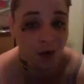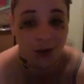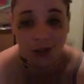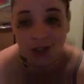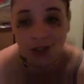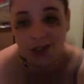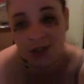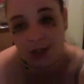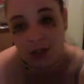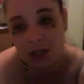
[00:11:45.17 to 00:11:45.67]

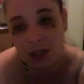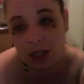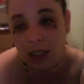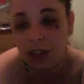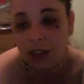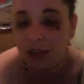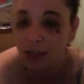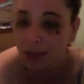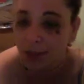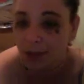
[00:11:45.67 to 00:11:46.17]
just
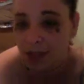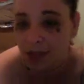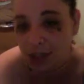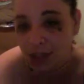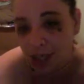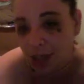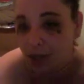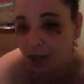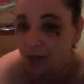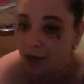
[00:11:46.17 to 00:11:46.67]
things on my
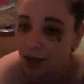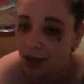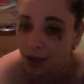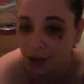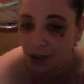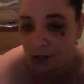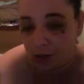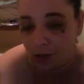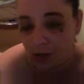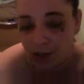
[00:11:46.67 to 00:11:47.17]
channel about
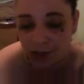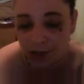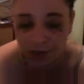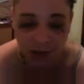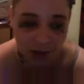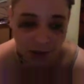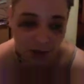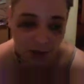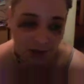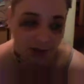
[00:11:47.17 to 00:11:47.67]
Angel
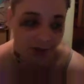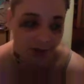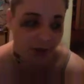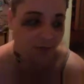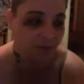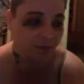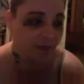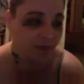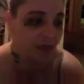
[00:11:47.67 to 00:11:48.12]
Christmas, whatever.